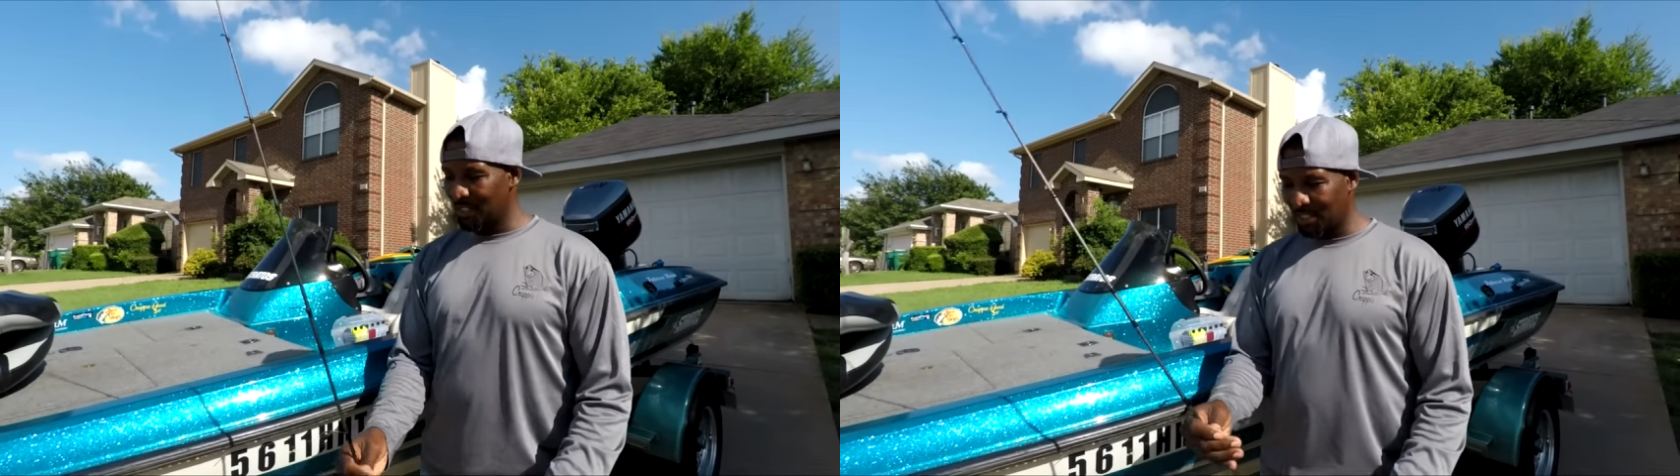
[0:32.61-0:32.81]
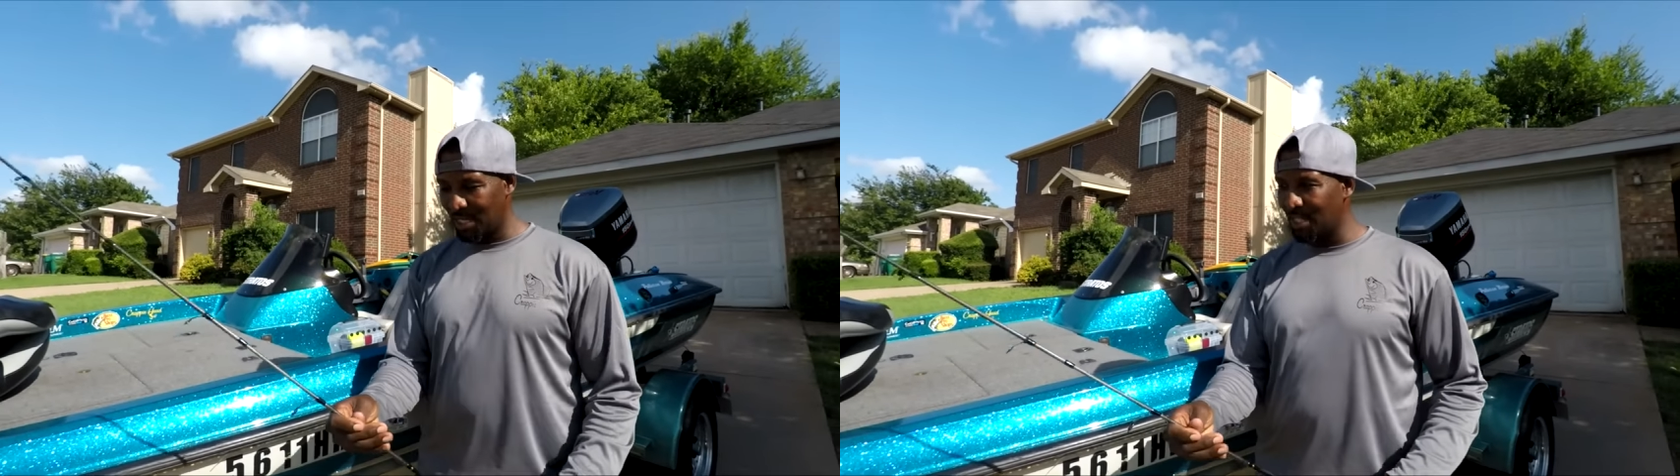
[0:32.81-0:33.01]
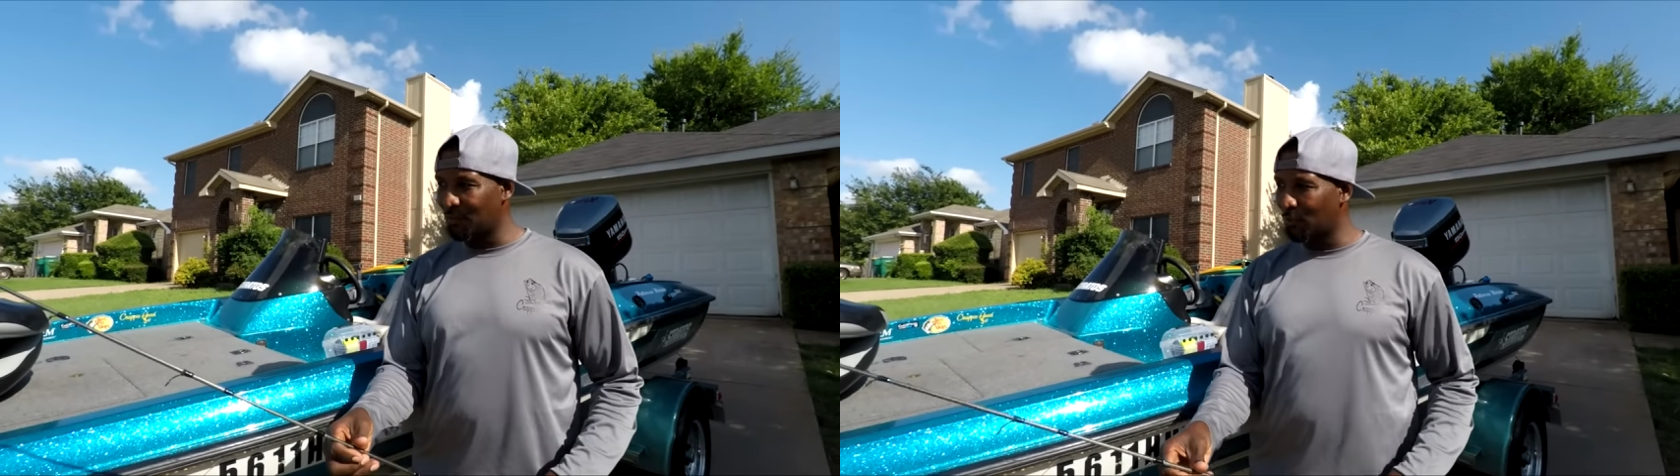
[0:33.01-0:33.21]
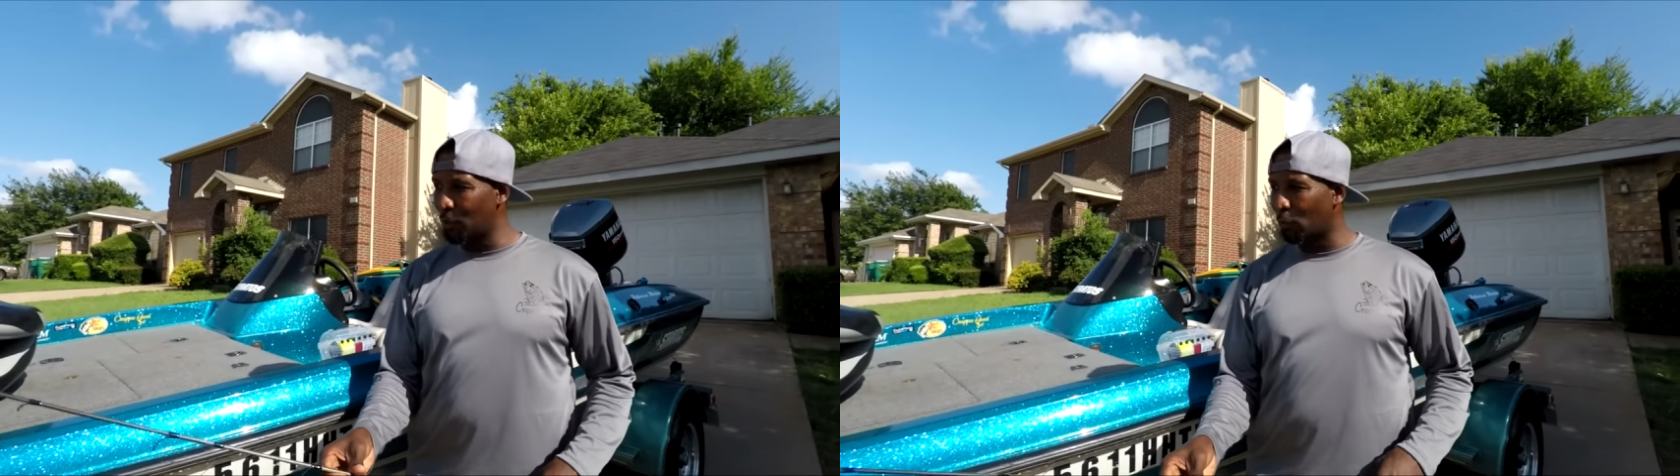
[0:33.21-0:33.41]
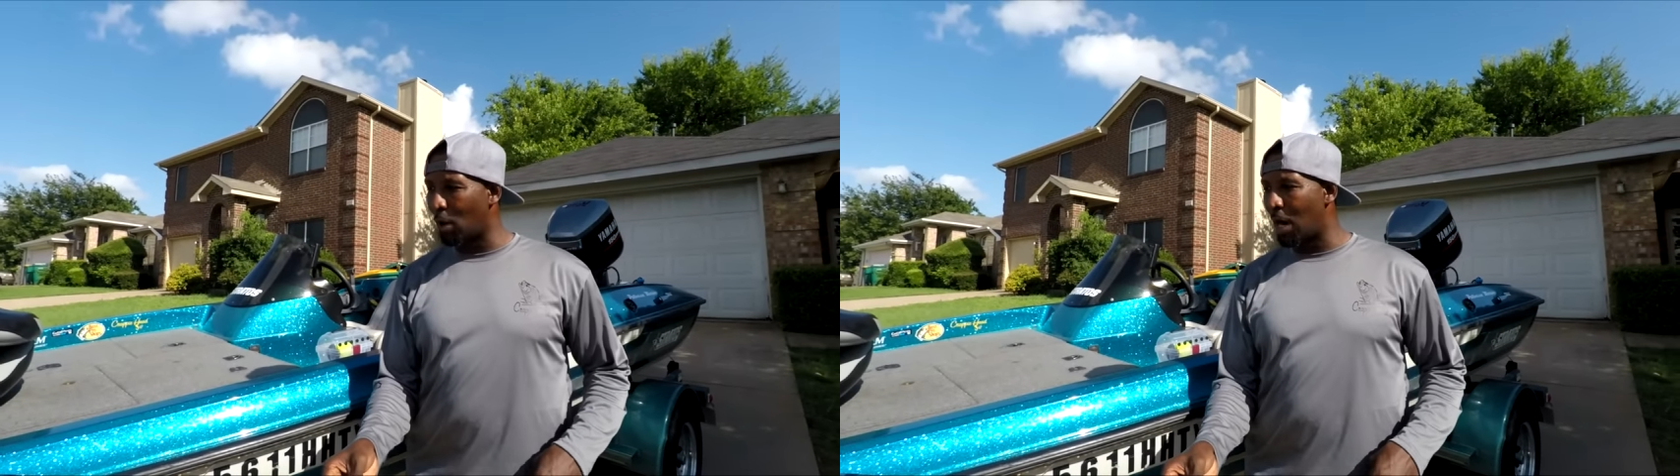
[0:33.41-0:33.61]
six
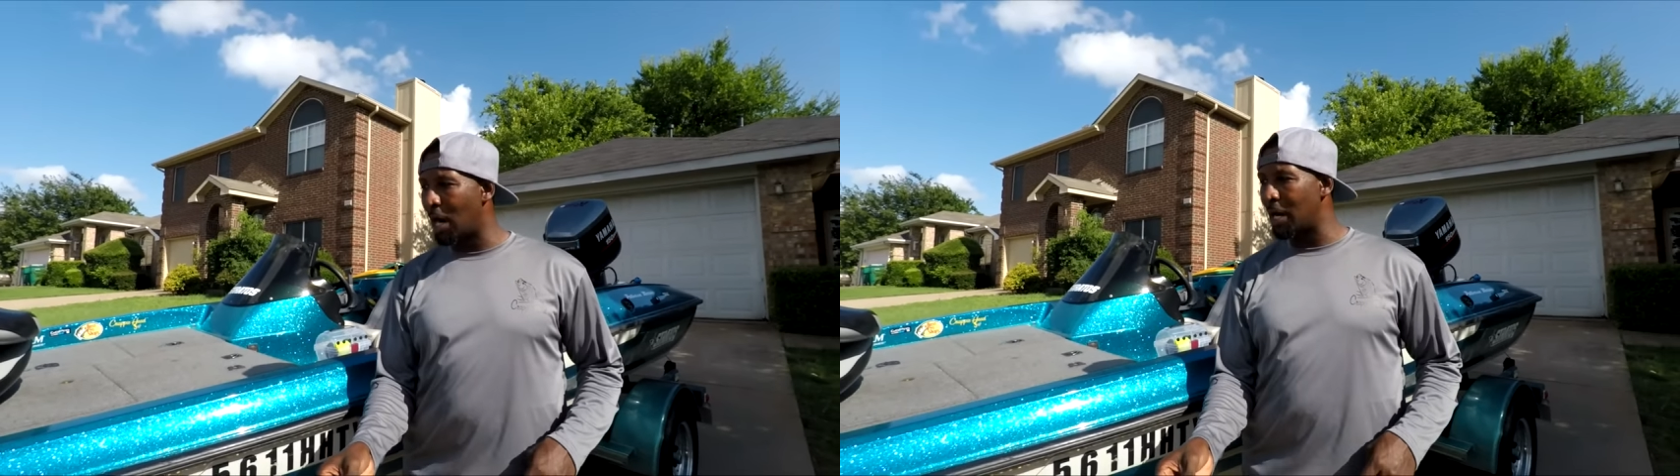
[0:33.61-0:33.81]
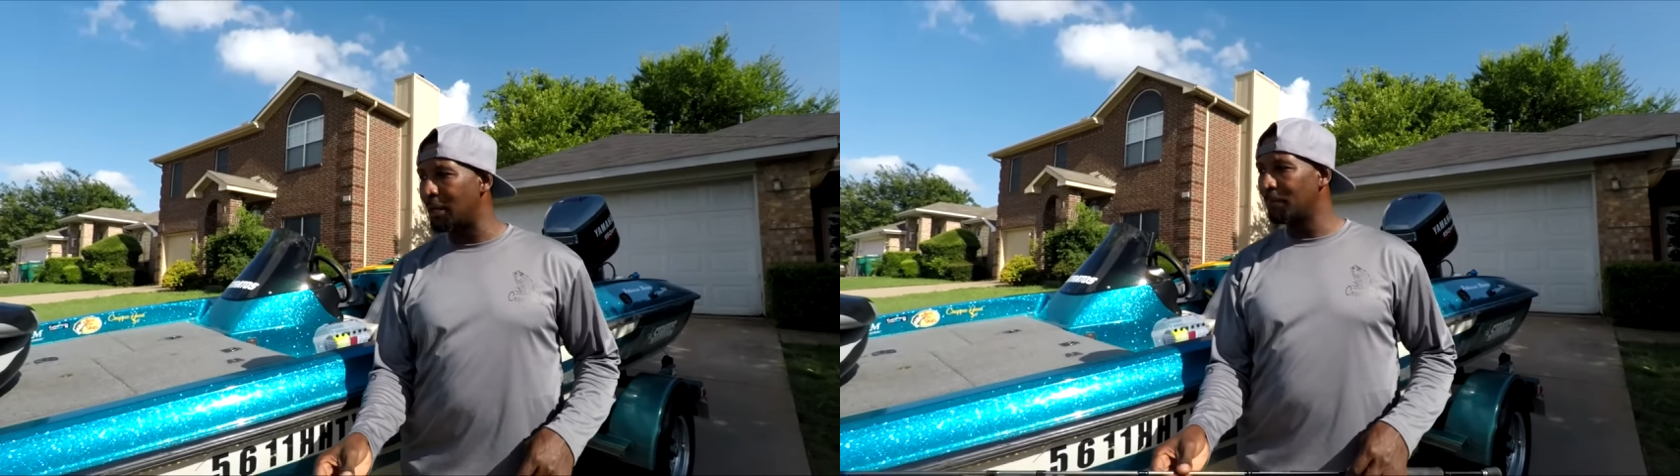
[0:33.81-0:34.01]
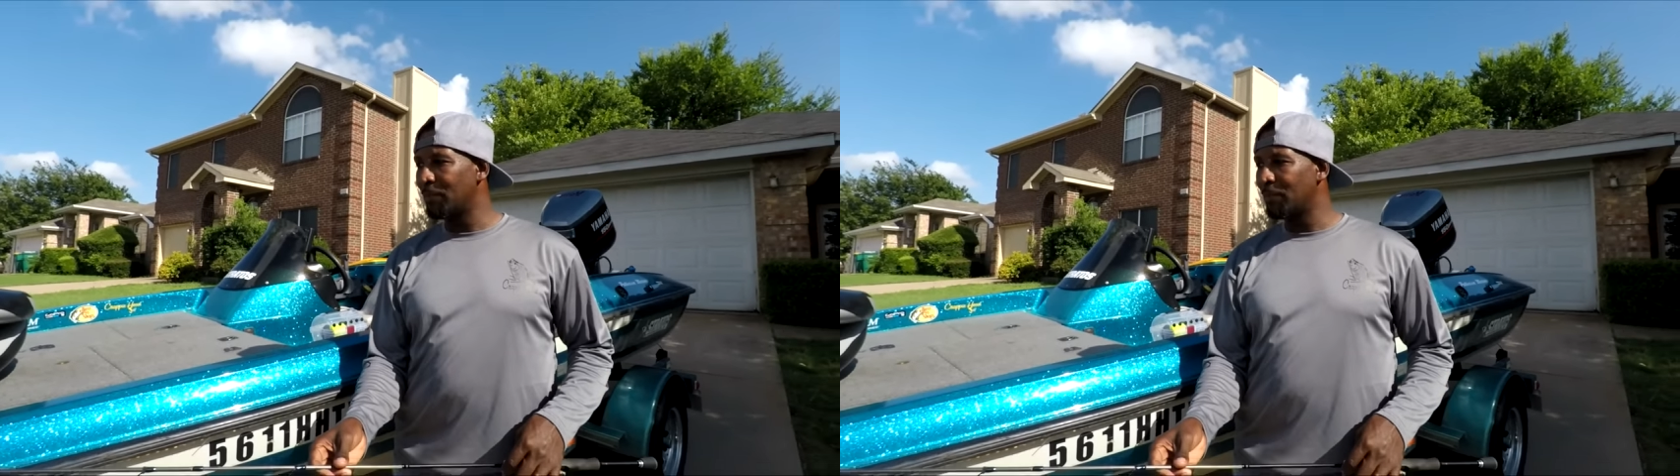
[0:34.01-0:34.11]
foot rod.